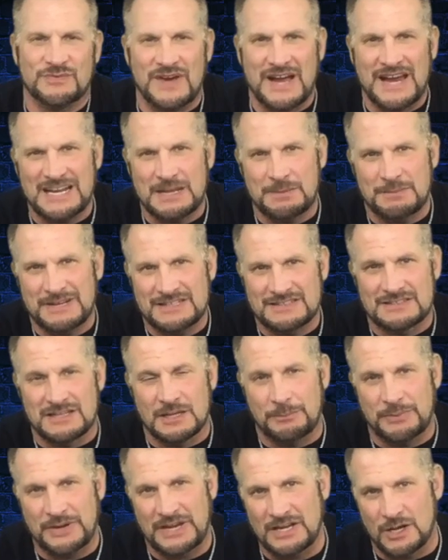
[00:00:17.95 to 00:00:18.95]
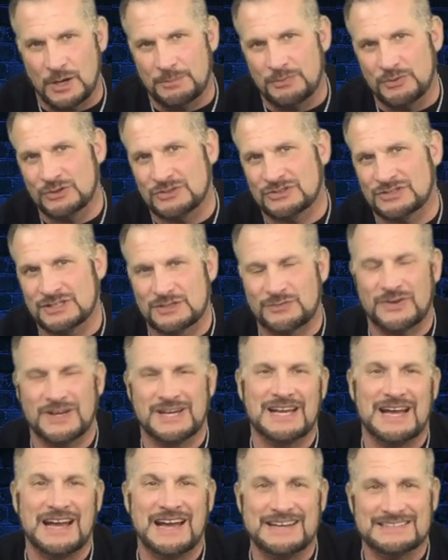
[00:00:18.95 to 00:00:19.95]
vitamins, libido boosters for
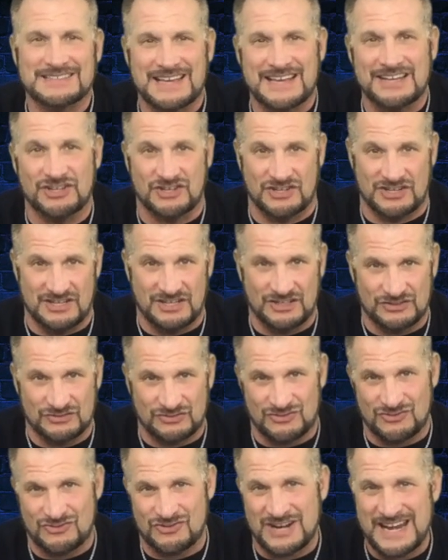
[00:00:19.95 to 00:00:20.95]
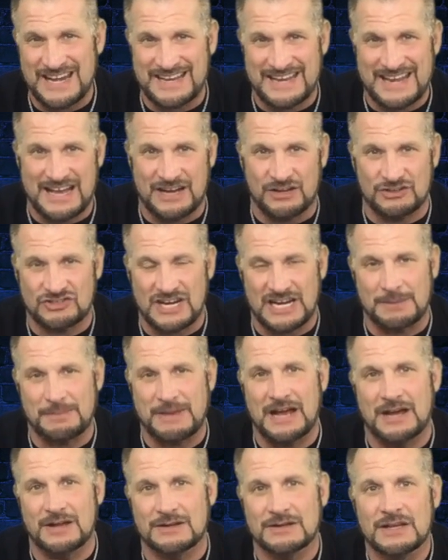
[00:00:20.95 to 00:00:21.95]
guys and girls. Right now, check them
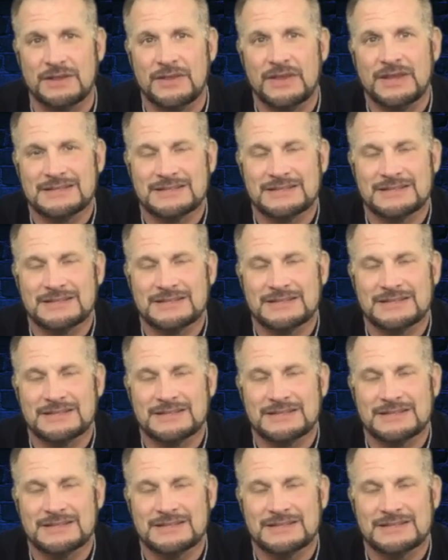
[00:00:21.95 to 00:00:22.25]
out.